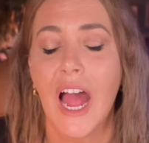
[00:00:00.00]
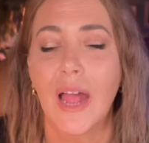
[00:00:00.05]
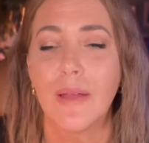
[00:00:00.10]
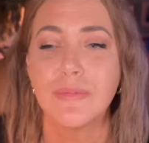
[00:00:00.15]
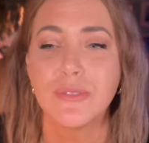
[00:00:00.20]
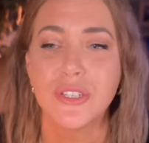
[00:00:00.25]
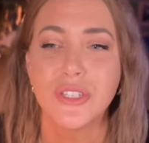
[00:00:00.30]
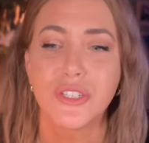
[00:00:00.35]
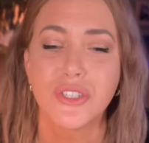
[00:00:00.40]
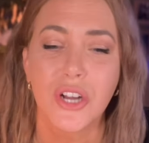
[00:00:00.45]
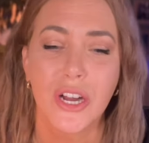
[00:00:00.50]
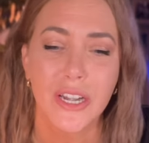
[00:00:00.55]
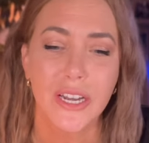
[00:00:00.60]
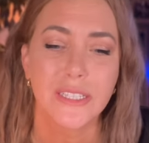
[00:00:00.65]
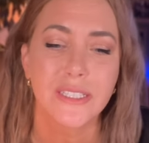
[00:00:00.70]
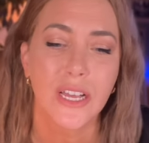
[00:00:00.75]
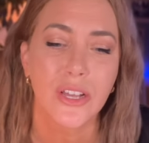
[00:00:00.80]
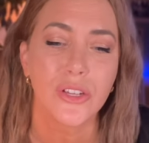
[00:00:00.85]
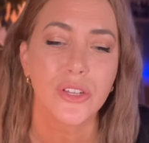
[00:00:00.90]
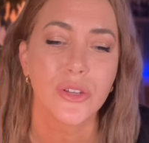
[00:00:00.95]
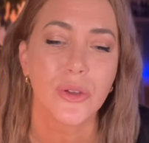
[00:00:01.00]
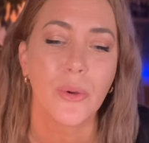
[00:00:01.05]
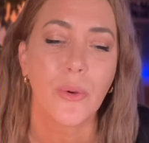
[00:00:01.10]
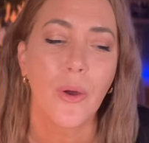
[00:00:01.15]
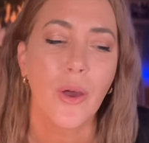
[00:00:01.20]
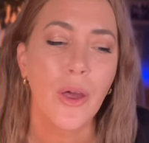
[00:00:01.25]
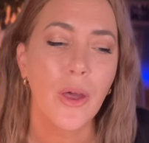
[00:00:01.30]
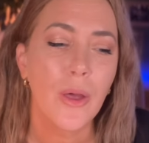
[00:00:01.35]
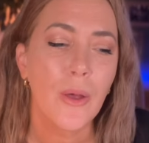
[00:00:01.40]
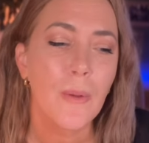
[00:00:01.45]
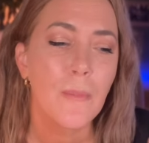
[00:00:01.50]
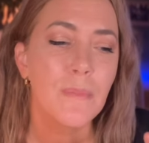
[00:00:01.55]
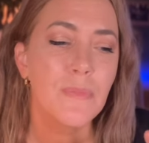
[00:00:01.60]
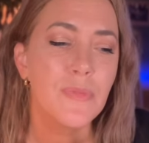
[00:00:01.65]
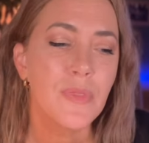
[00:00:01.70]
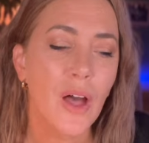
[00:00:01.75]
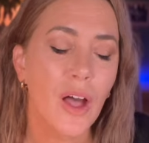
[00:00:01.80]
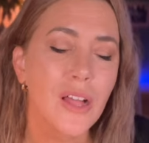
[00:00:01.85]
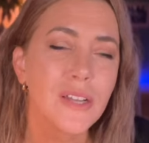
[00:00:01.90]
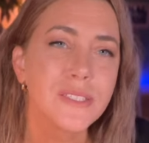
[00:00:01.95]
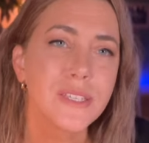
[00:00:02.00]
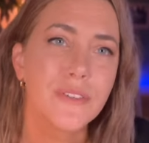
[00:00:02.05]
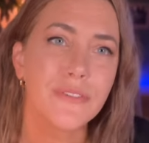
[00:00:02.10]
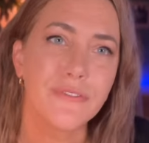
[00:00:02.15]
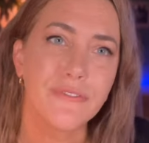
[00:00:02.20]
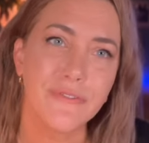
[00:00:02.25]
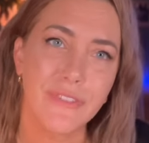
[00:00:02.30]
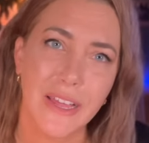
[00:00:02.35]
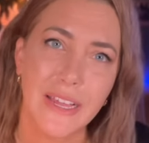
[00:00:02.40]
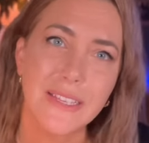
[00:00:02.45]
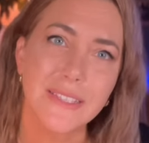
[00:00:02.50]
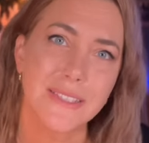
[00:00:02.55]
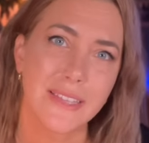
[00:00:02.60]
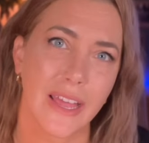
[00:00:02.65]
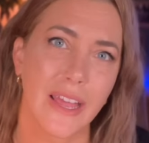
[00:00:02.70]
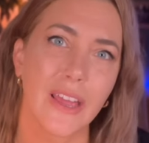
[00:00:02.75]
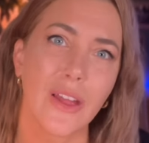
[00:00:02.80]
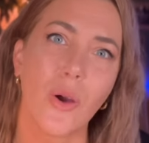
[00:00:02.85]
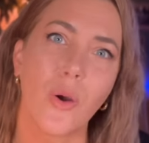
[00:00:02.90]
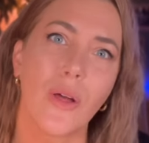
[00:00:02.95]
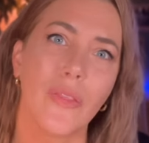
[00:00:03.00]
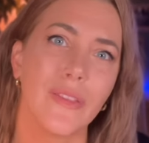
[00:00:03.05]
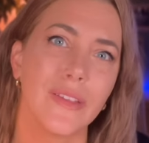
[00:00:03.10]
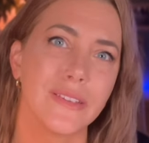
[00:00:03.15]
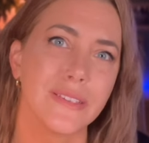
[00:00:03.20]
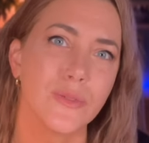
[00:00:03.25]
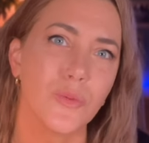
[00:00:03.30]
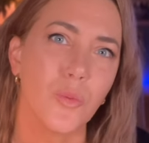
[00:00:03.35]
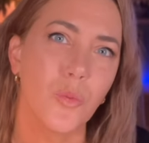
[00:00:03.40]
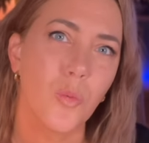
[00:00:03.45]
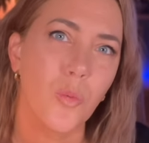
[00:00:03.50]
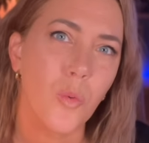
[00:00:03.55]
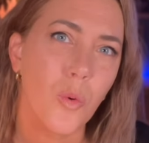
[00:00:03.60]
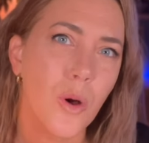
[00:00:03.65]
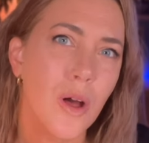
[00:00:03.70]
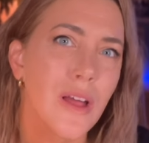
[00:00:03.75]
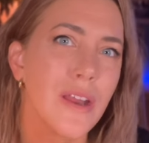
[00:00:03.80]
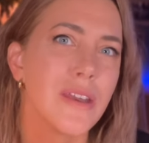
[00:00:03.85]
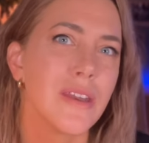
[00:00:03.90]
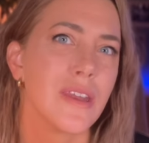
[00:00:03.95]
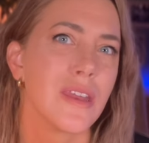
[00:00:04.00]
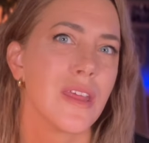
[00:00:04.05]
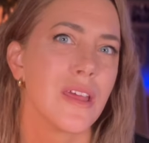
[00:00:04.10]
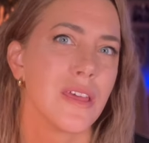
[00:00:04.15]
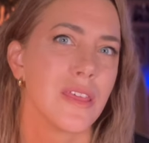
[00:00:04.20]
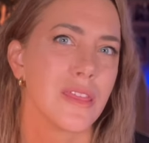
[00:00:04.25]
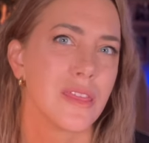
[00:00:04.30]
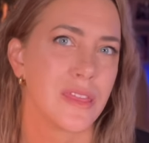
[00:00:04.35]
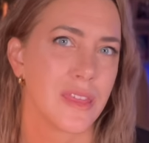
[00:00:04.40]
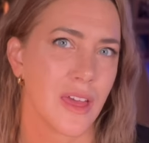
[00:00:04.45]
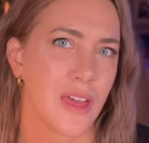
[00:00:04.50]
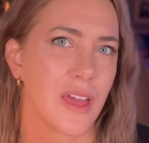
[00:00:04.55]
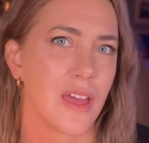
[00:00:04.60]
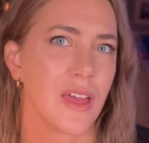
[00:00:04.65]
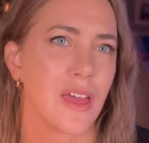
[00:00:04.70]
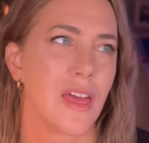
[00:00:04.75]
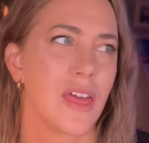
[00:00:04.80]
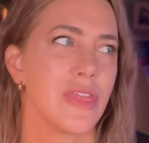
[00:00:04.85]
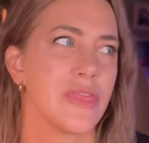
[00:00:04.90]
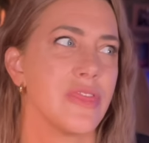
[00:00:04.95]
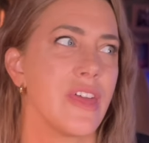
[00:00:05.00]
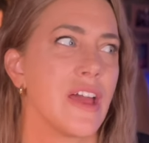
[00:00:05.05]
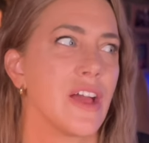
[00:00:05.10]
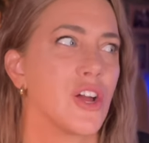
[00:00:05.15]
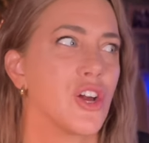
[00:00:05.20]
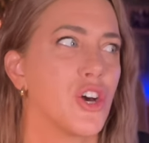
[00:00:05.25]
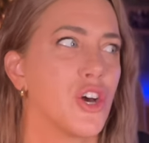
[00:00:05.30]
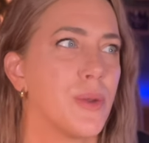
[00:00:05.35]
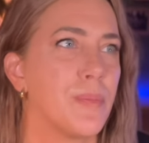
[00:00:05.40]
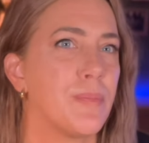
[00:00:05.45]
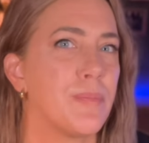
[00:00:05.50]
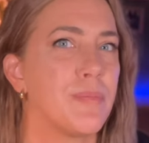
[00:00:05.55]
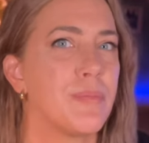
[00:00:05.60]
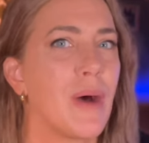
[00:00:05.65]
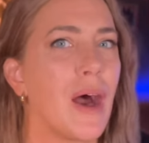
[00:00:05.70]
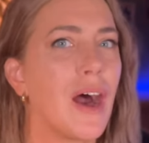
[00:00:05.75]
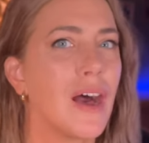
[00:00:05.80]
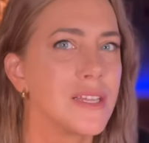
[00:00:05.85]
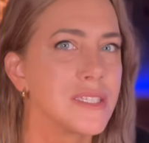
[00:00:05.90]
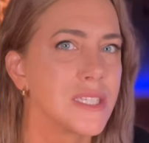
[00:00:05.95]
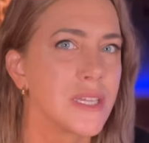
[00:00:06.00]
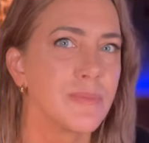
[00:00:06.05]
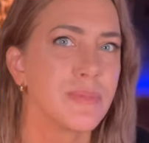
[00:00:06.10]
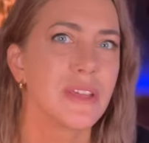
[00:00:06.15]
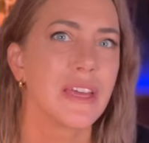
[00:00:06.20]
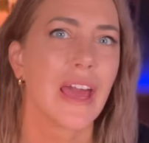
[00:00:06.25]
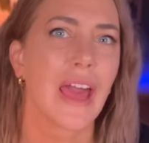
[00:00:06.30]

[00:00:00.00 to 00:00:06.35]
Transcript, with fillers: I'm just trying to tell you not to fixate on this one thing that could possibly